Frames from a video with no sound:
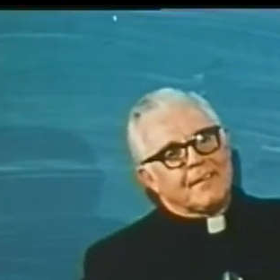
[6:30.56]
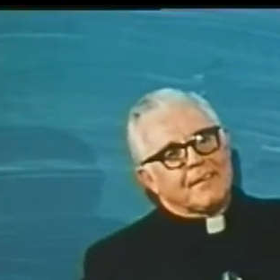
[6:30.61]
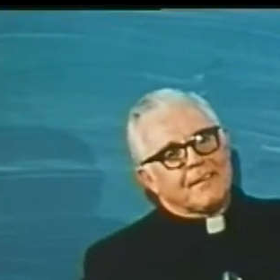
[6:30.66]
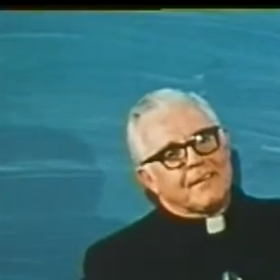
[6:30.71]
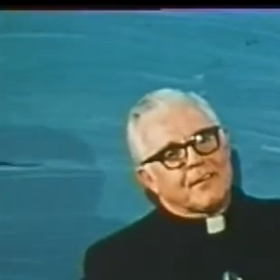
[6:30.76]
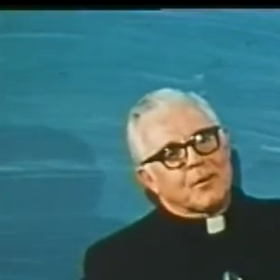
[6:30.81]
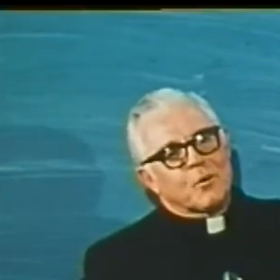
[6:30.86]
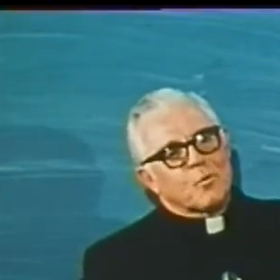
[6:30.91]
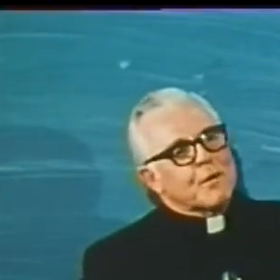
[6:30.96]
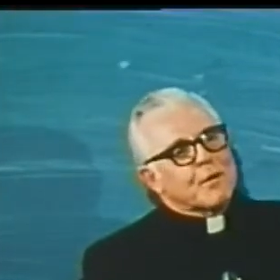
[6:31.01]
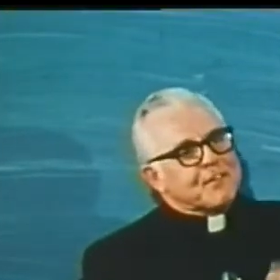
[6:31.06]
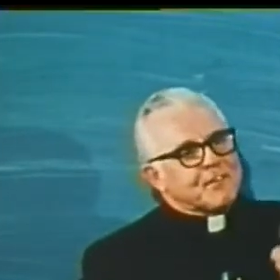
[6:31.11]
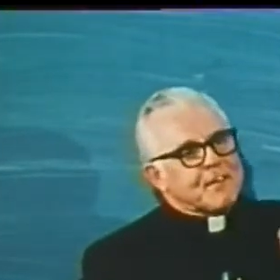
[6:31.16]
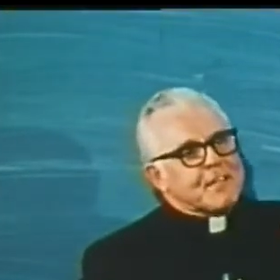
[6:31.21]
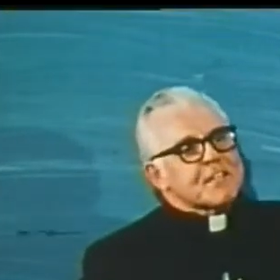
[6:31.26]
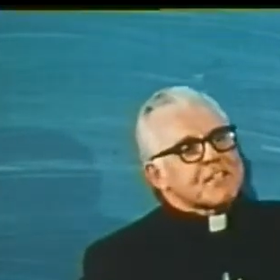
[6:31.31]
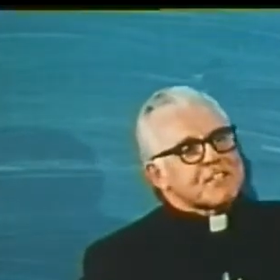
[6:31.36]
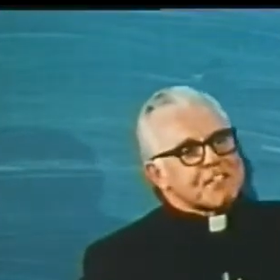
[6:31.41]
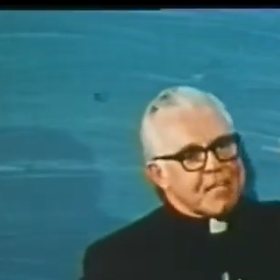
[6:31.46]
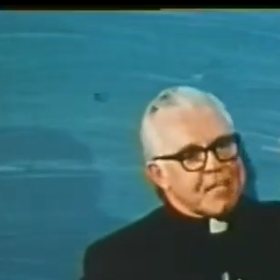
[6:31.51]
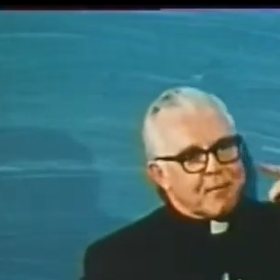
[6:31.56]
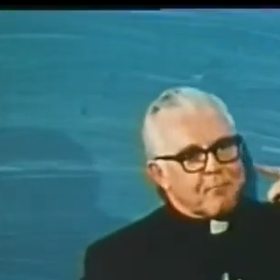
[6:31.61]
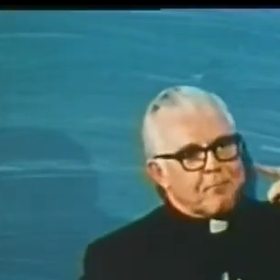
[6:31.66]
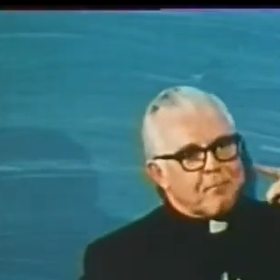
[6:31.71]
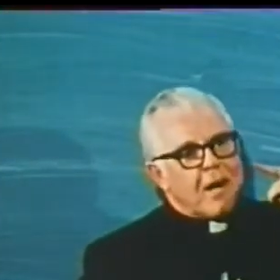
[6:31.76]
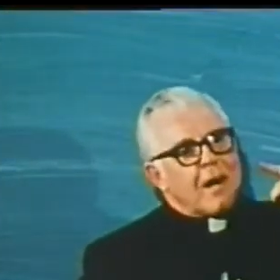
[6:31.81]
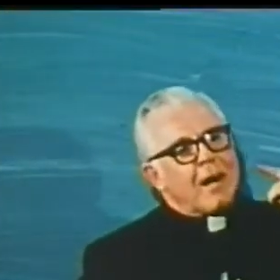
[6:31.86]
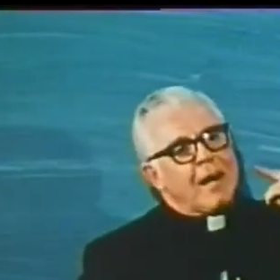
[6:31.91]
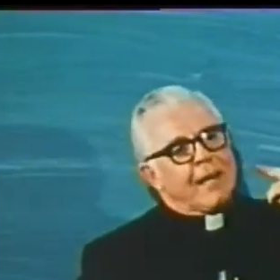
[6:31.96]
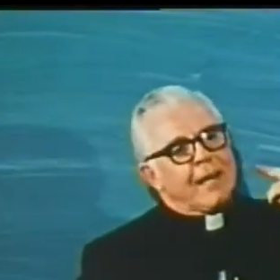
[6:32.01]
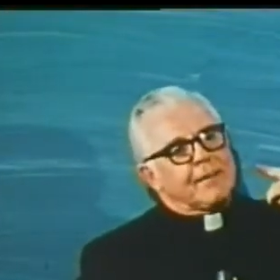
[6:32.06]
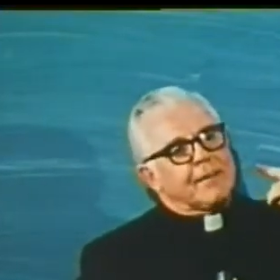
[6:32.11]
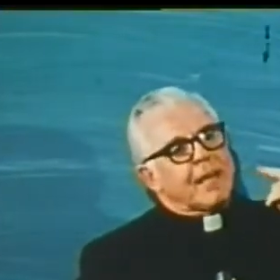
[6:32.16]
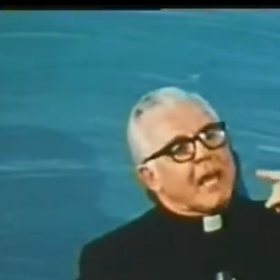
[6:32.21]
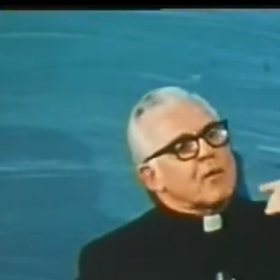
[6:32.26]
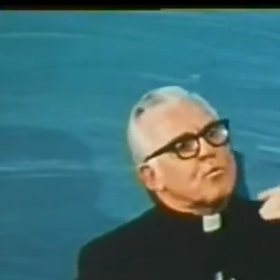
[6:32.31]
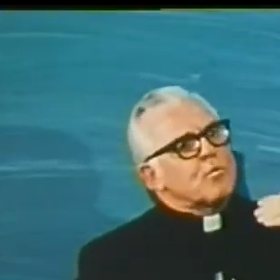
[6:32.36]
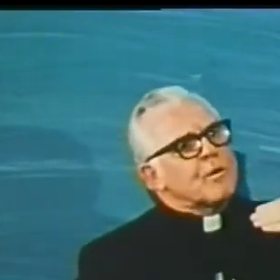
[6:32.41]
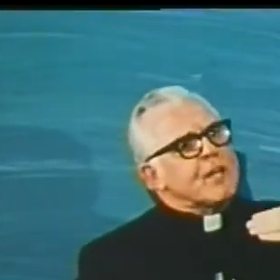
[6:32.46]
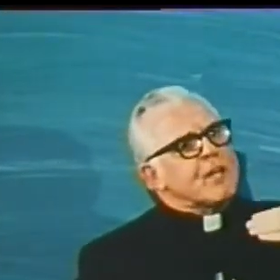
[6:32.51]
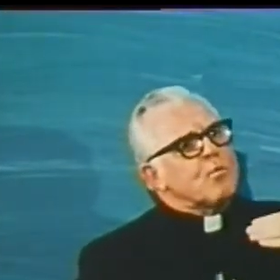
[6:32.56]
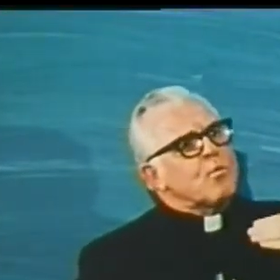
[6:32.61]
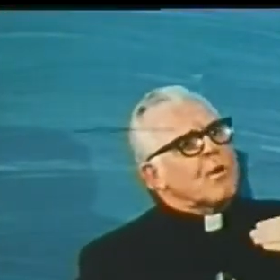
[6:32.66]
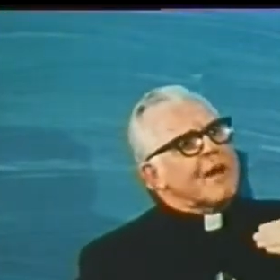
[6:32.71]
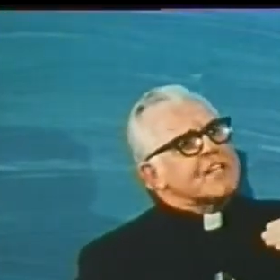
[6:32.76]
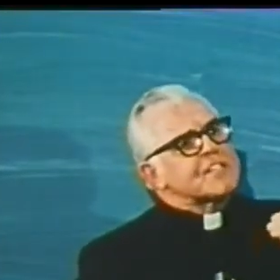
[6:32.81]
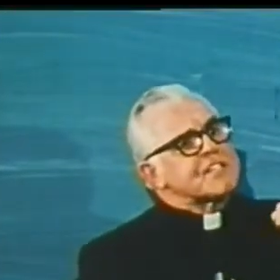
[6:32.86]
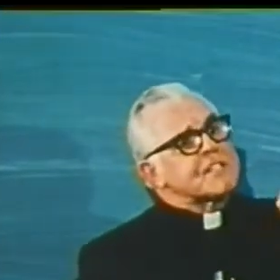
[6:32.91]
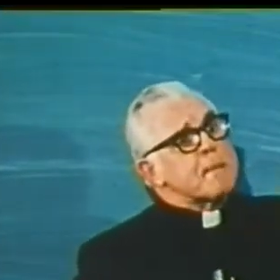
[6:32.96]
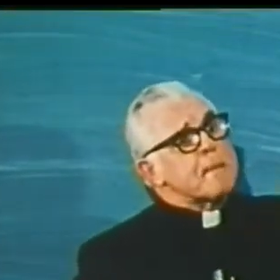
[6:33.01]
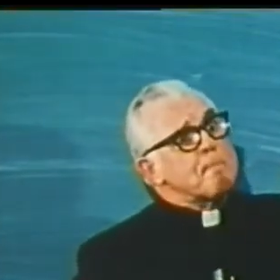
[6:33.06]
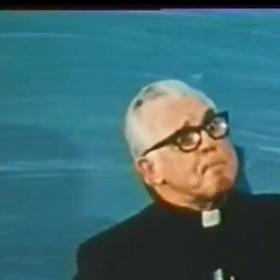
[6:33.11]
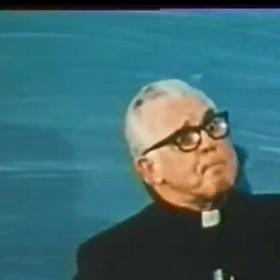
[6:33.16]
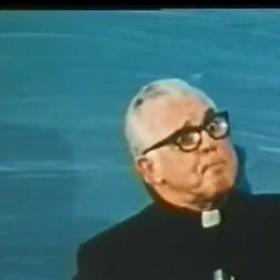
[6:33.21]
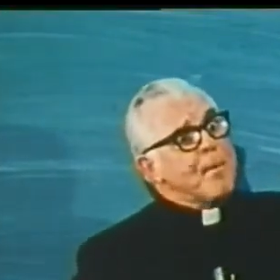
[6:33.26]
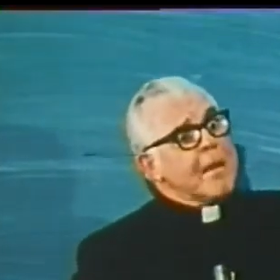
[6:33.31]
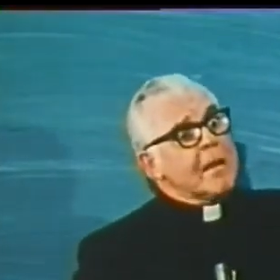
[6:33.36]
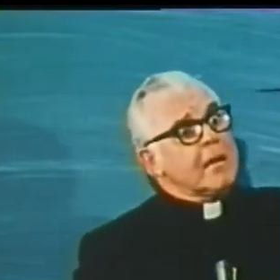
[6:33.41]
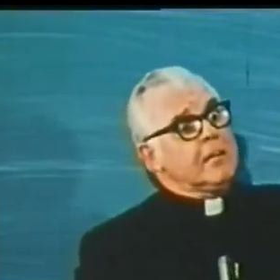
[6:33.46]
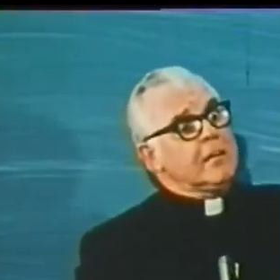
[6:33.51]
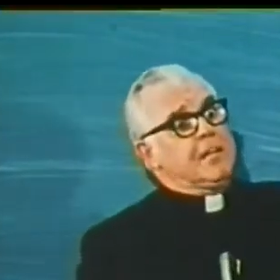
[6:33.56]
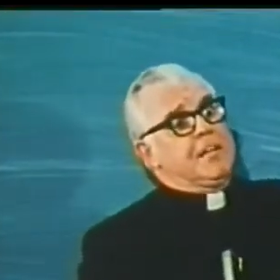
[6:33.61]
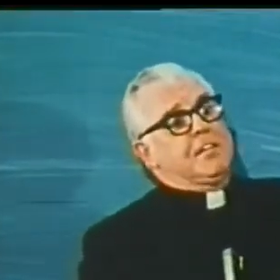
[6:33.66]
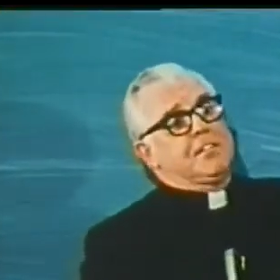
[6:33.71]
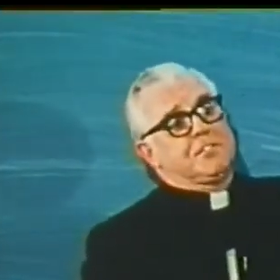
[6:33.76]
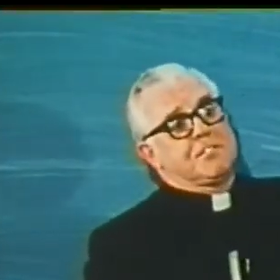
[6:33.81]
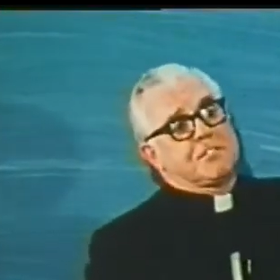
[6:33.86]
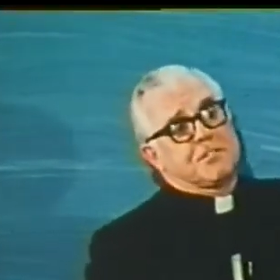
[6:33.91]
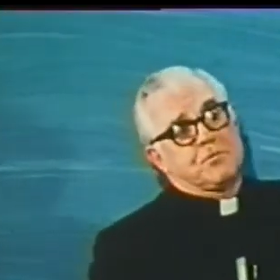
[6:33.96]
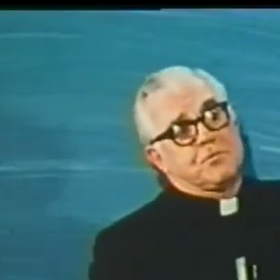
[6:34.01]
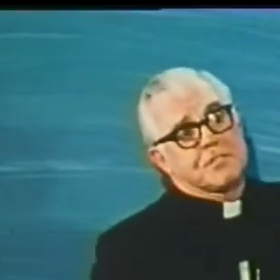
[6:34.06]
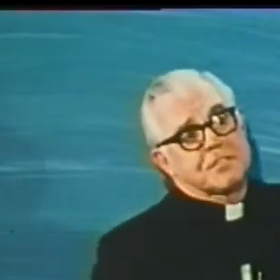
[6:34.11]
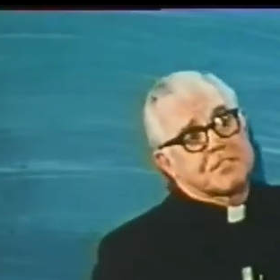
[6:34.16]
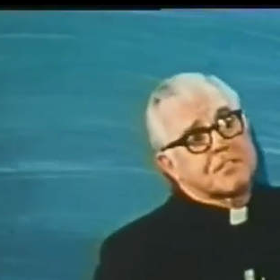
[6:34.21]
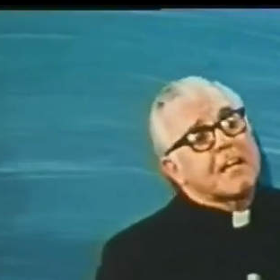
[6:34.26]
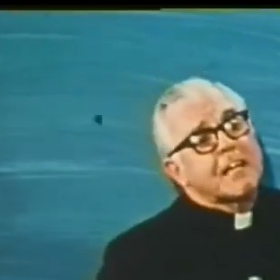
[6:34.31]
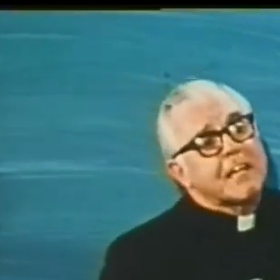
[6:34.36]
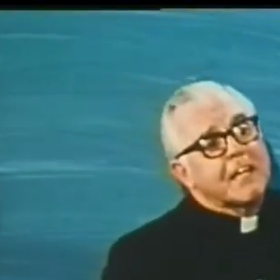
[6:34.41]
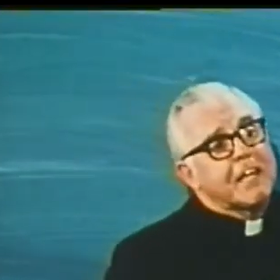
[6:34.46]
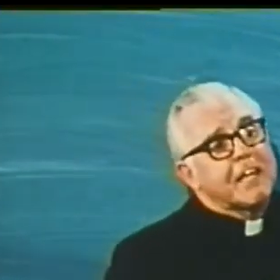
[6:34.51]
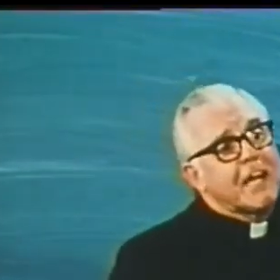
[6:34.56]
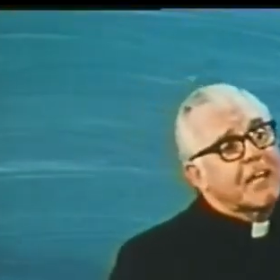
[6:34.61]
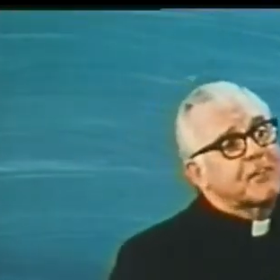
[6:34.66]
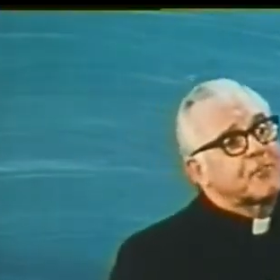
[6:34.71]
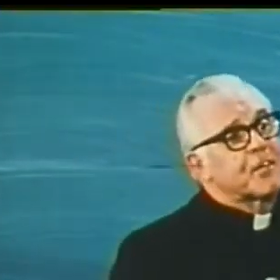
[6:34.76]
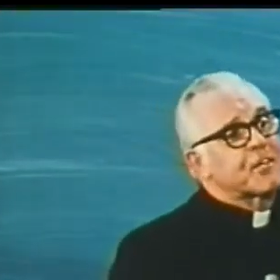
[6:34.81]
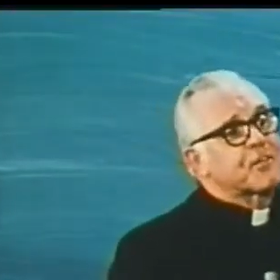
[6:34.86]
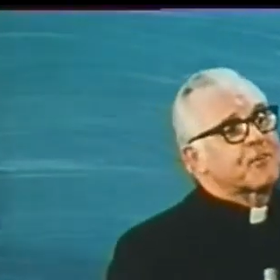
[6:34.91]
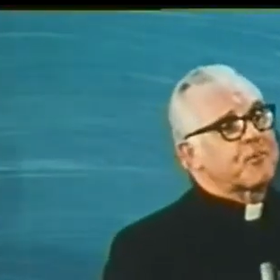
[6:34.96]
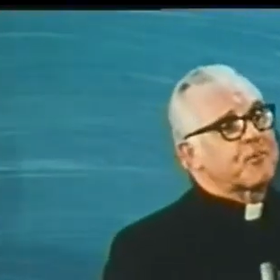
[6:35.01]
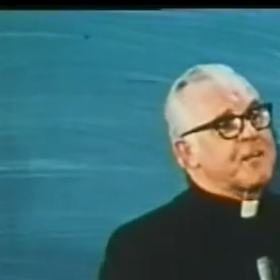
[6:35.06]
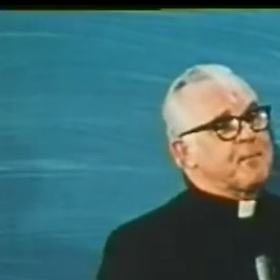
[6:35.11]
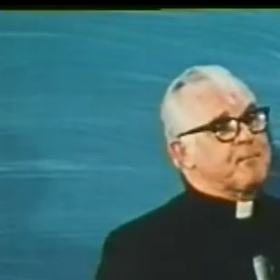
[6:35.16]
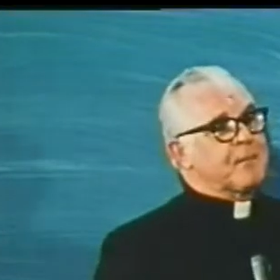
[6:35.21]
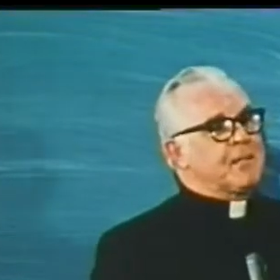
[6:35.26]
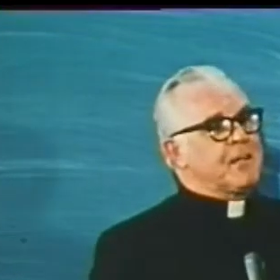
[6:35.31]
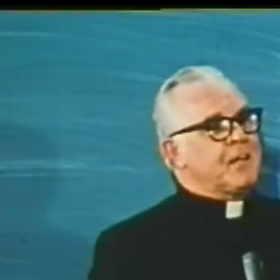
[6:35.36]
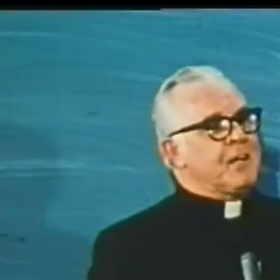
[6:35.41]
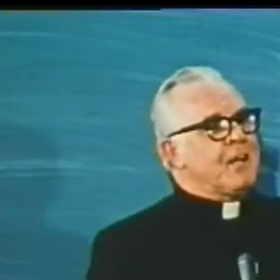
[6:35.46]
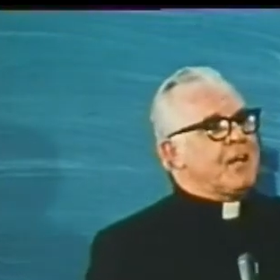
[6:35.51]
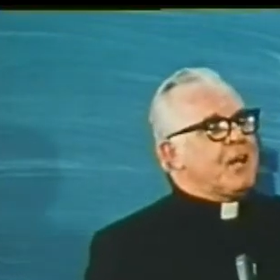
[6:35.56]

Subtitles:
With this in mind, and we waste billions on psychiatric treatment